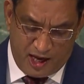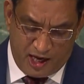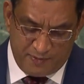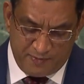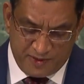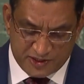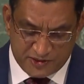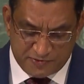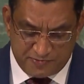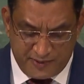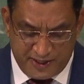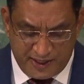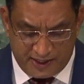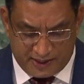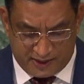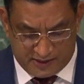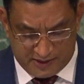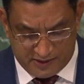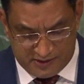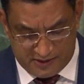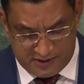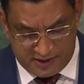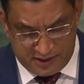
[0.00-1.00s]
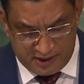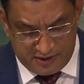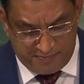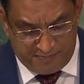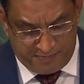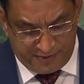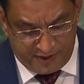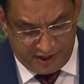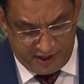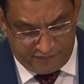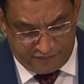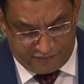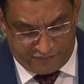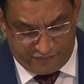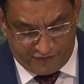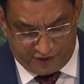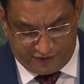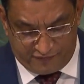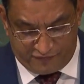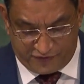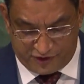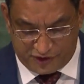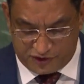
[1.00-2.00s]
I must make a brief
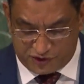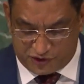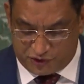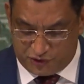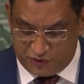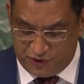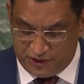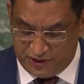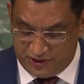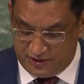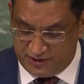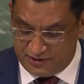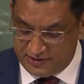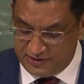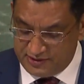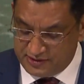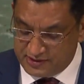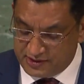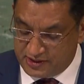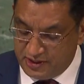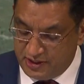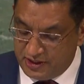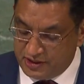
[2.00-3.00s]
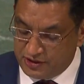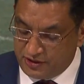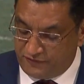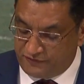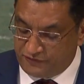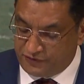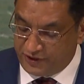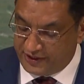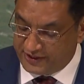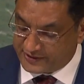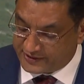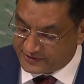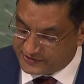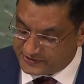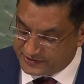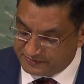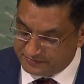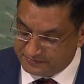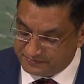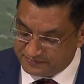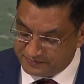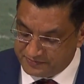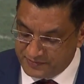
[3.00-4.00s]
reference to the scourge of
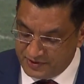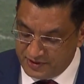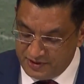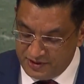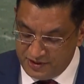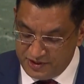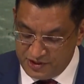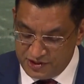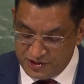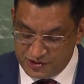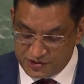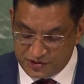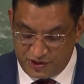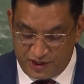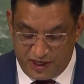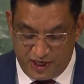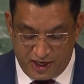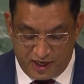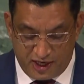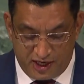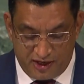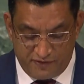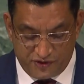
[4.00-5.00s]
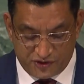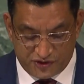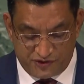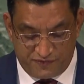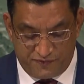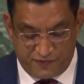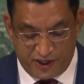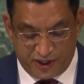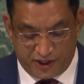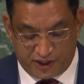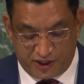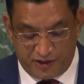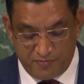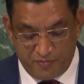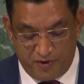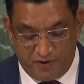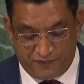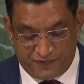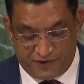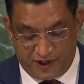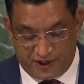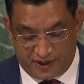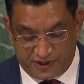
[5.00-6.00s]
terrorism. Sri Lanka was a victim
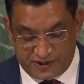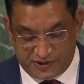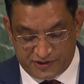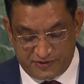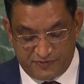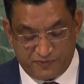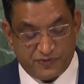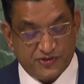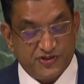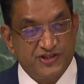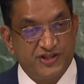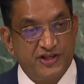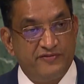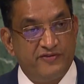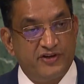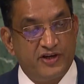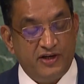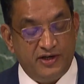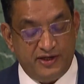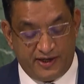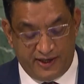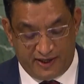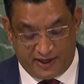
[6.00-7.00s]
of terrorism for several